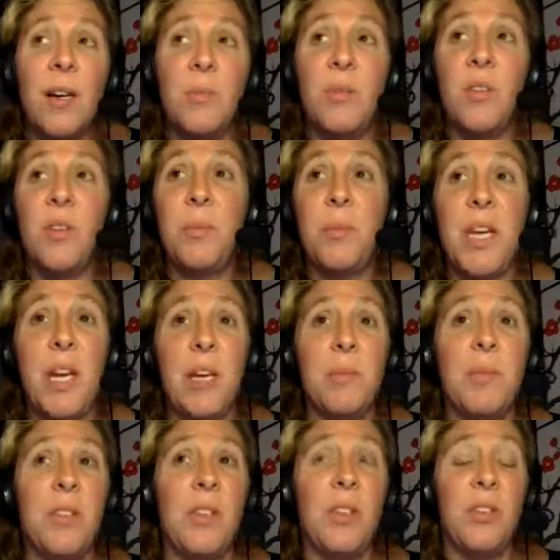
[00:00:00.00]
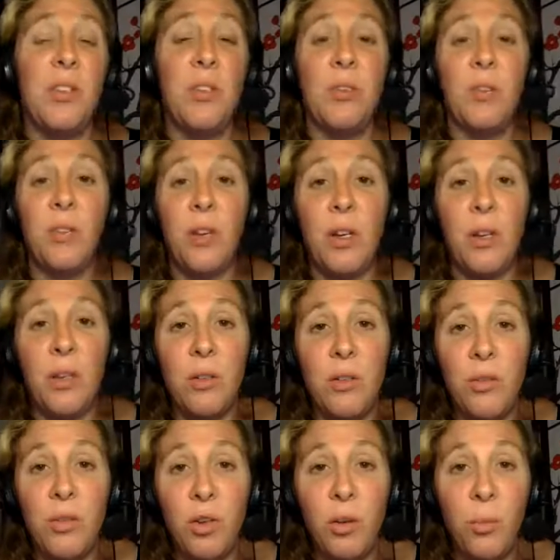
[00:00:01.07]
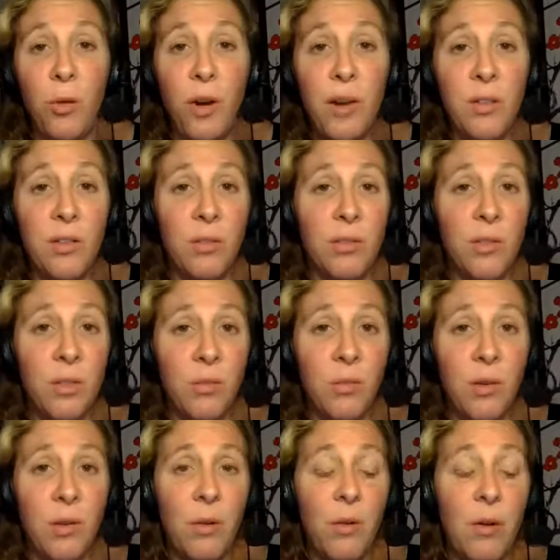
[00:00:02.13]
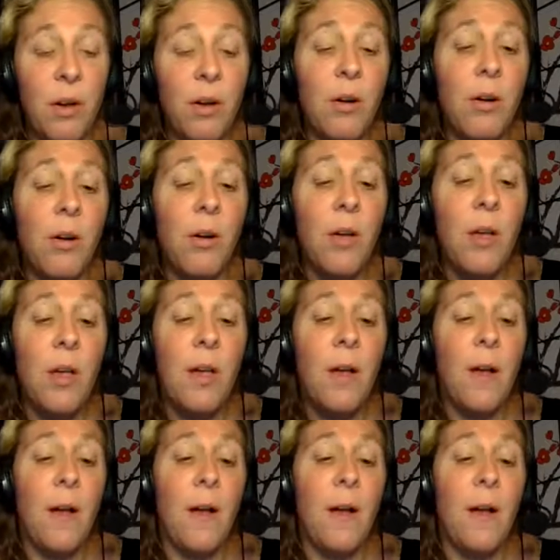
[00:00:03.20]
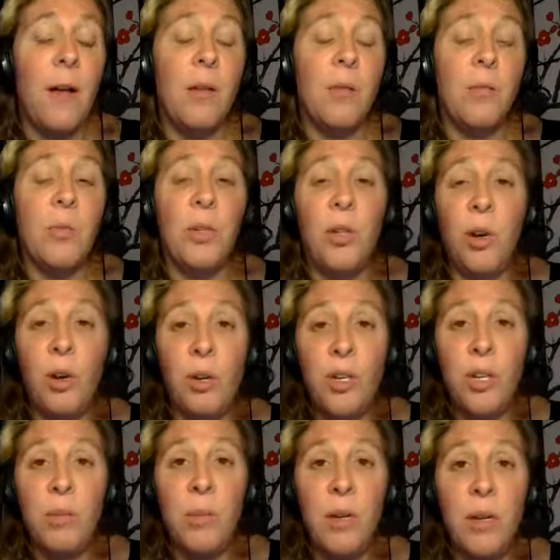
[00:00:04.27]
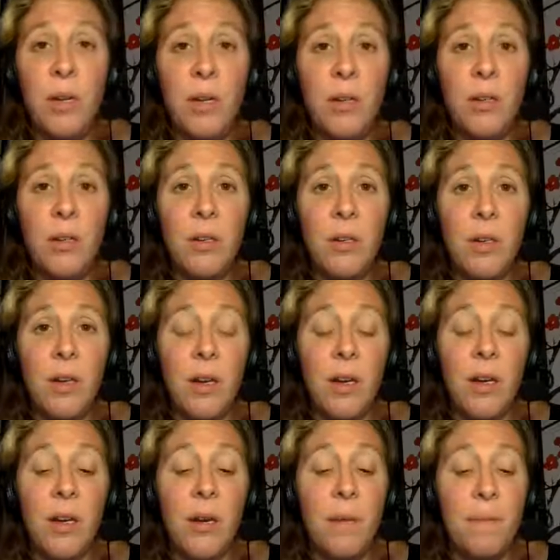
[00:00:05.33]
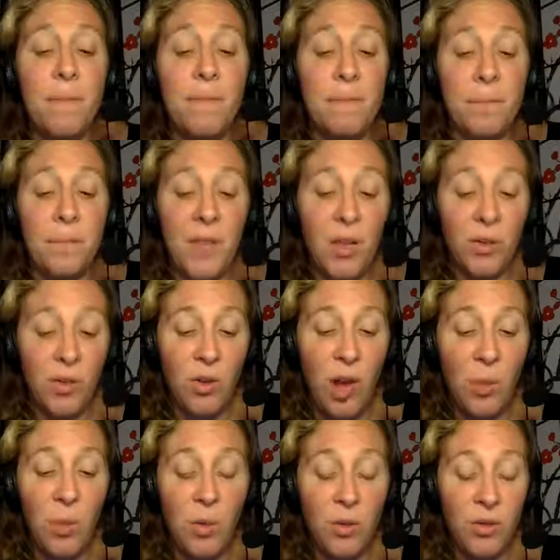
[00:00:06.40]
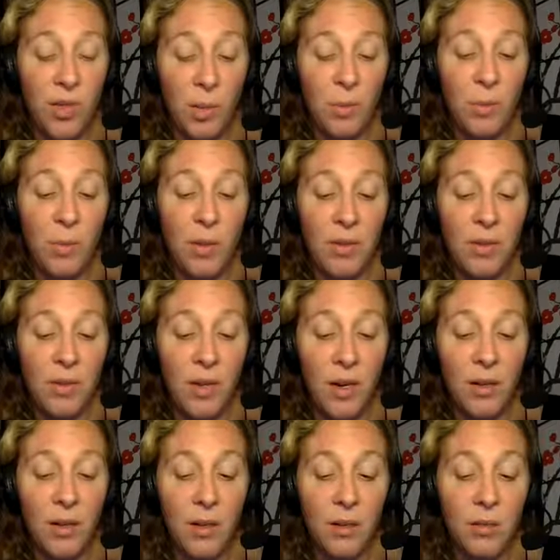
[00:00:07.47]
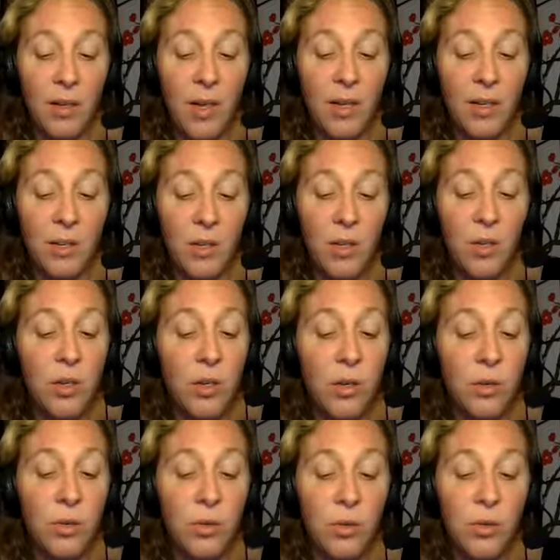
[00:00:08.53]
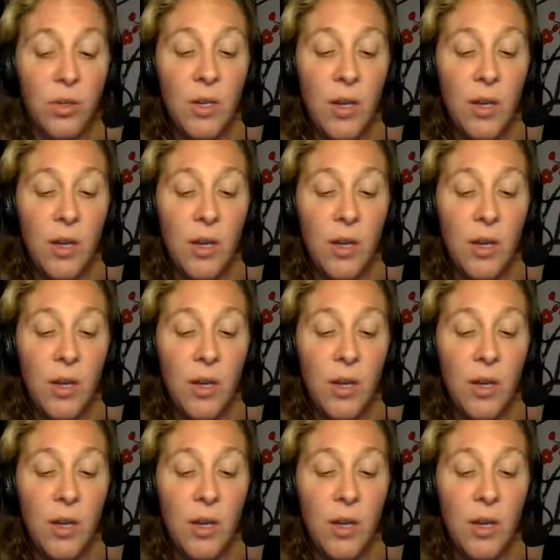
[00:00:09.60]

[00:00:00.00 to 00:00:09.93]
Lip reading: Sometimes that's using turmeric, so turmeric oil, curcumin. There's a couple of supplements that I like to use,